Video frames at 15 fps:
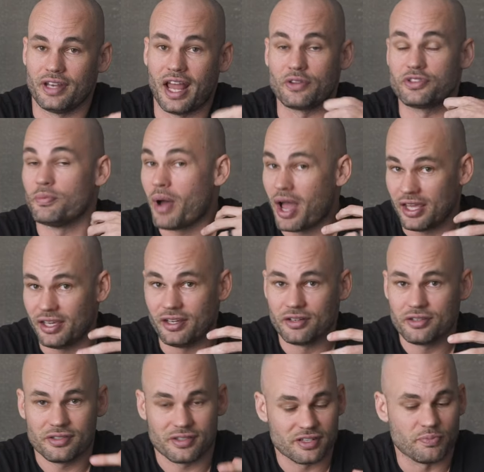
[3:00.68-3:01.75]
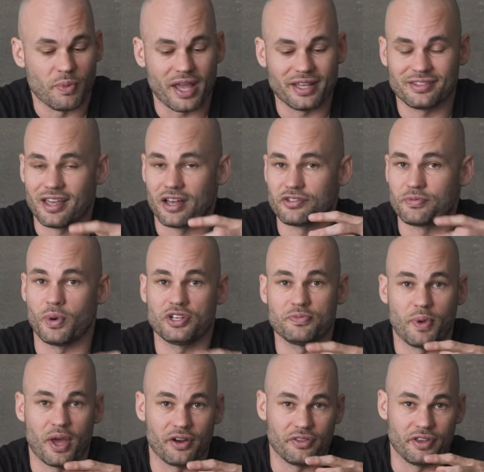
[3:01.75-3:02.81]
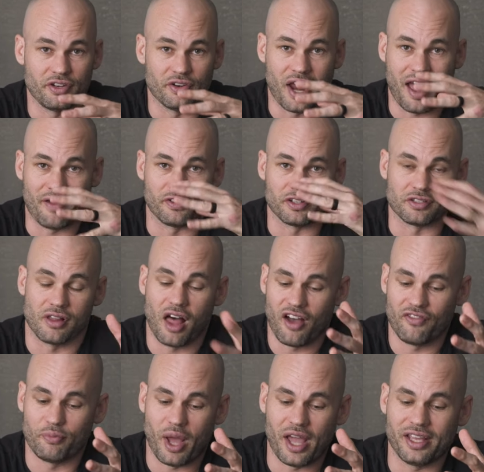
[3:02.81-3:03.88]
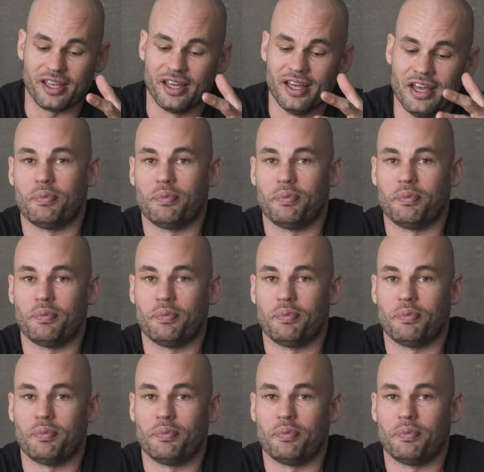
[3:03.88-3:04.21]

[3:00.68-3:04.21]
Now, to my ears, this mic sounds much better than your average lav mic,